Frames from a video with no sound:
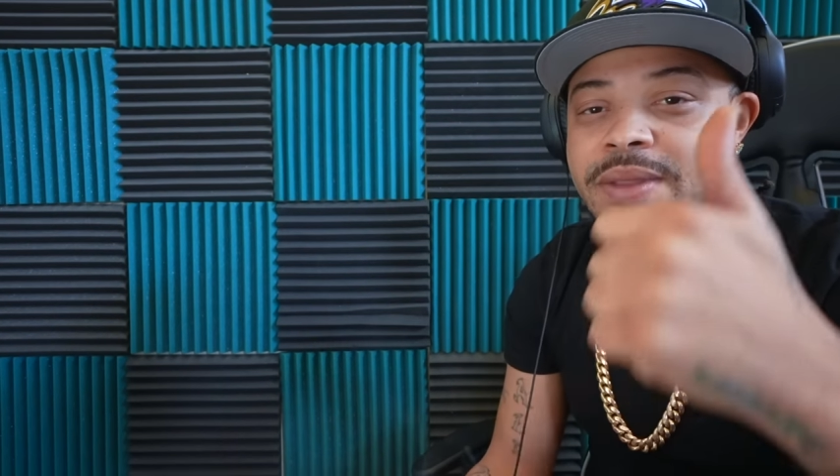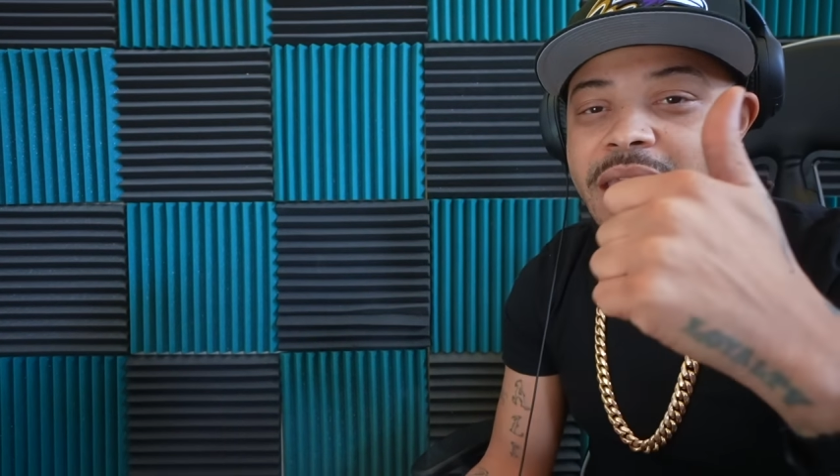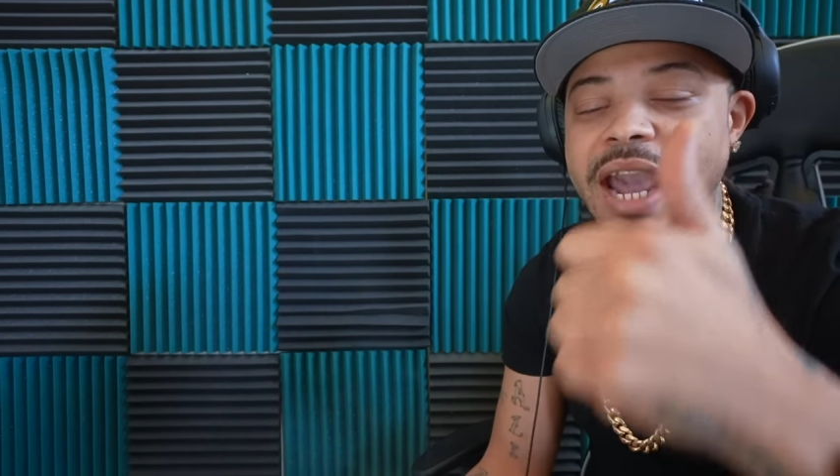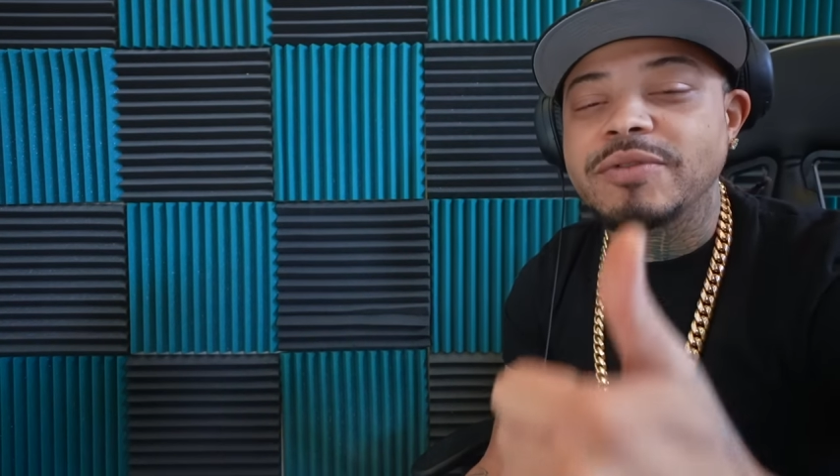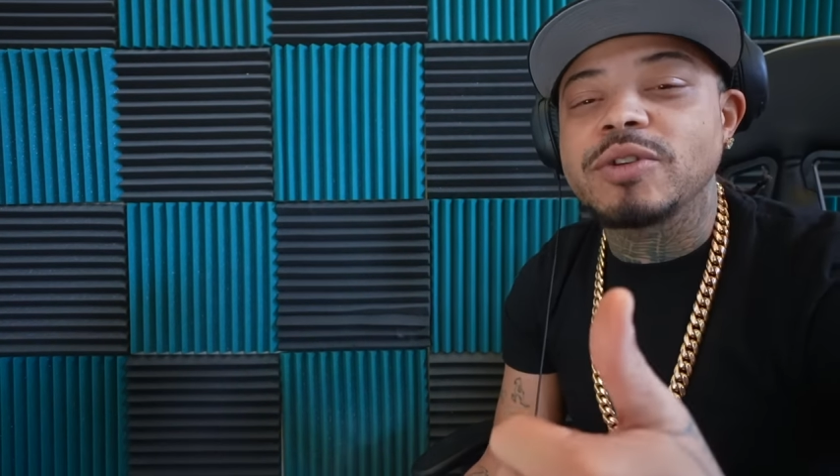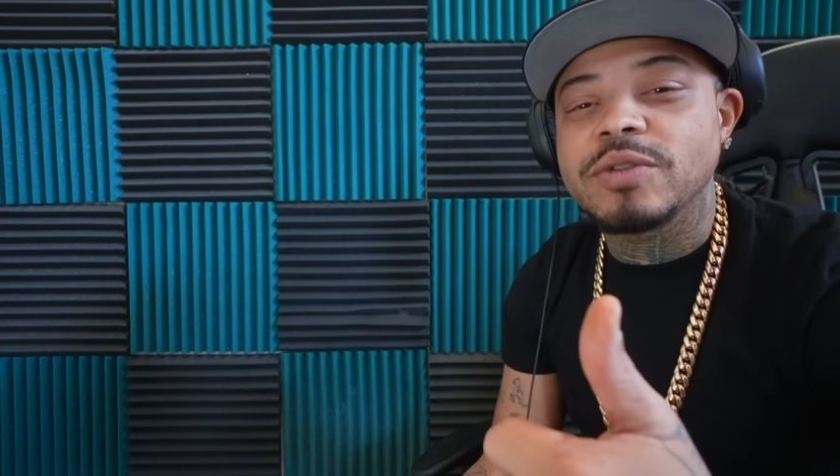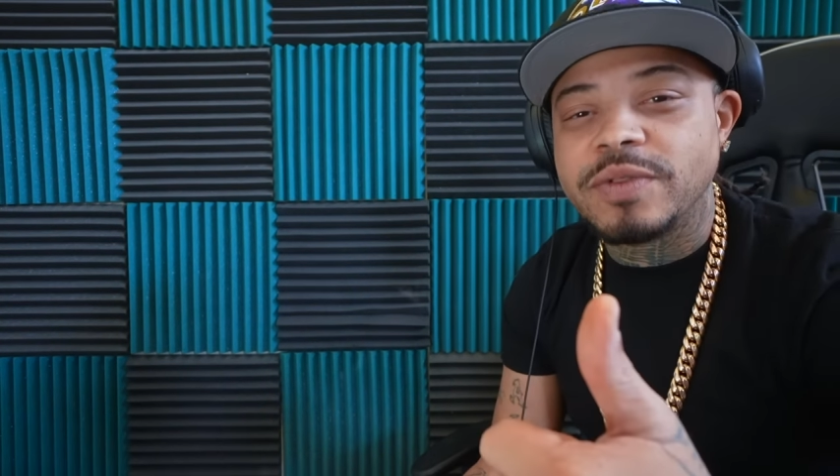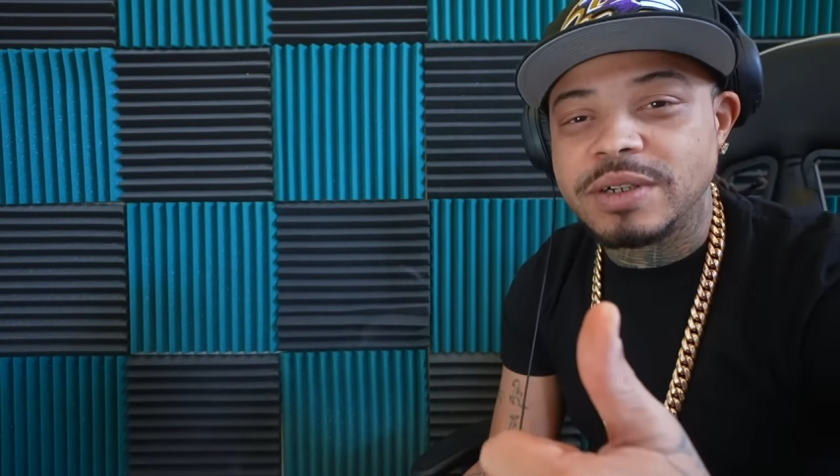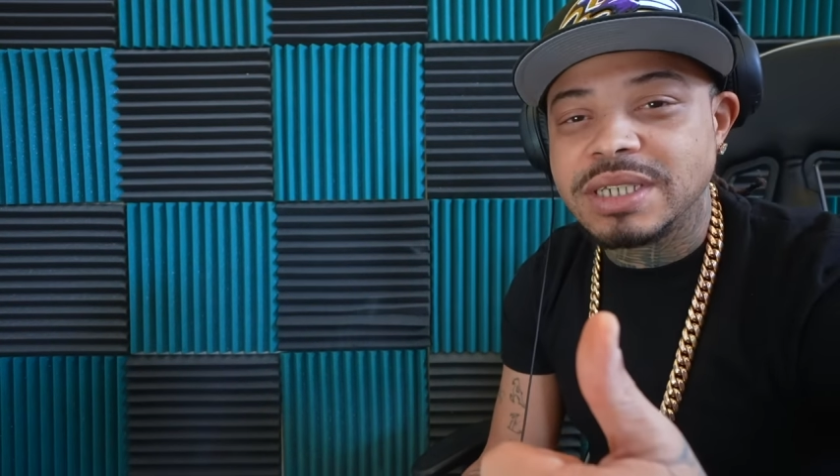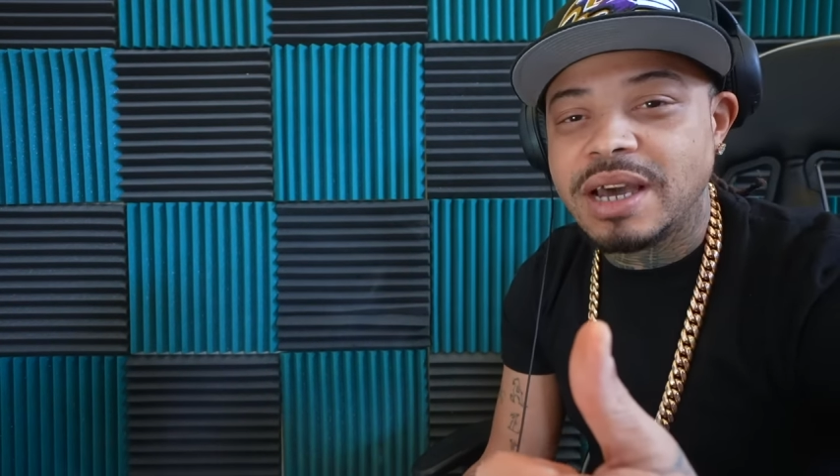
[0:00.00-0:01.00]
After you the
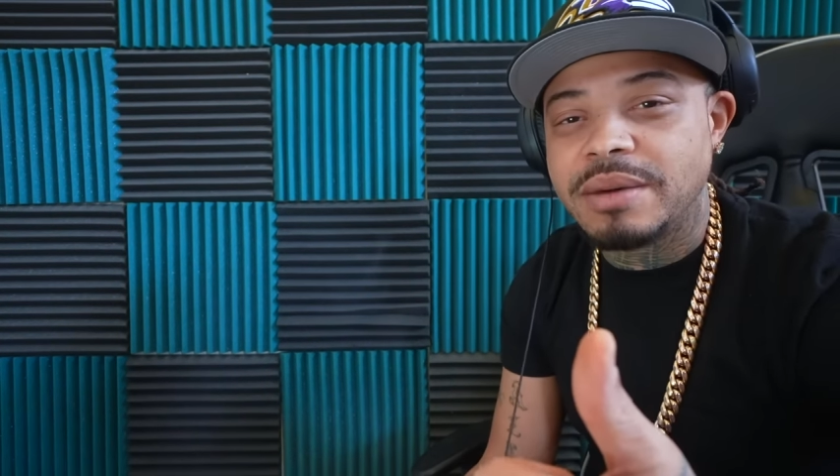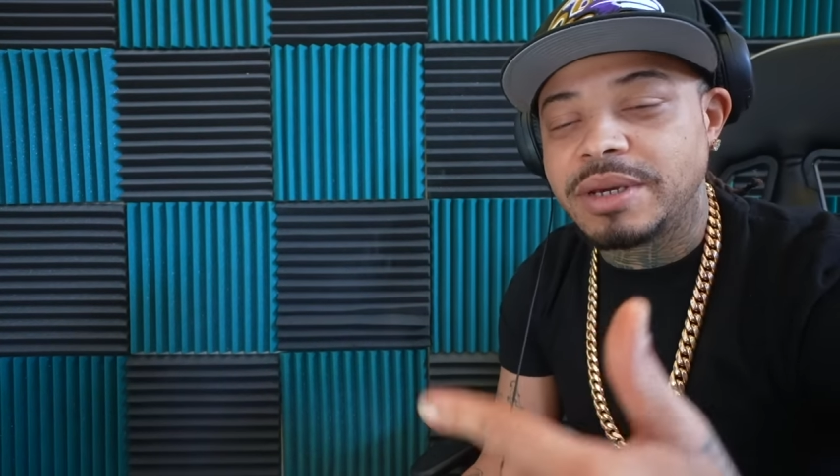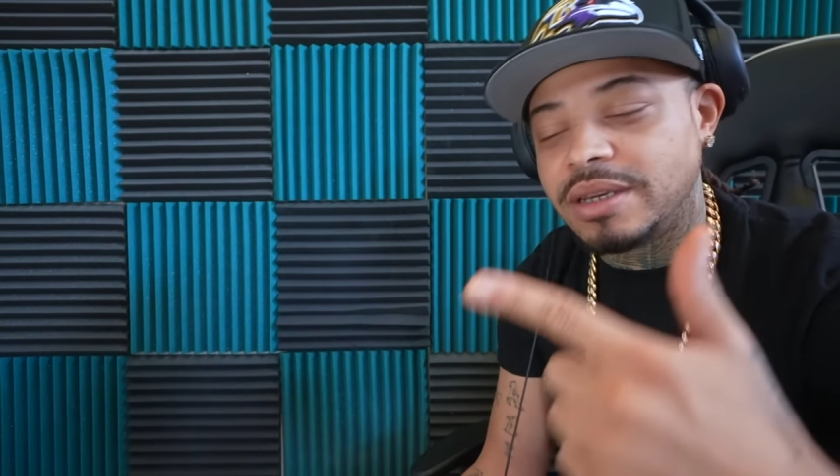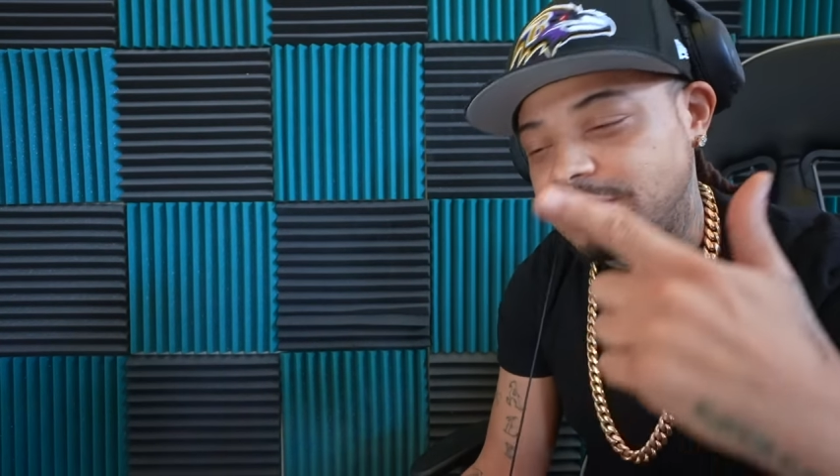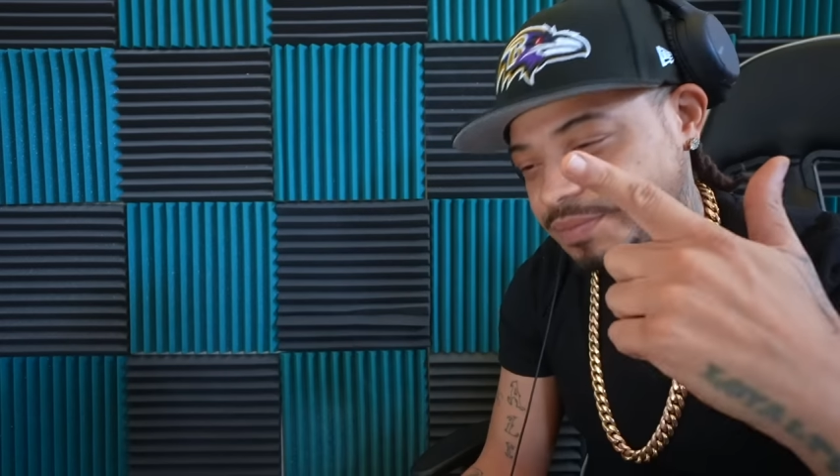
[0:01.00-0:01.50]
first comment,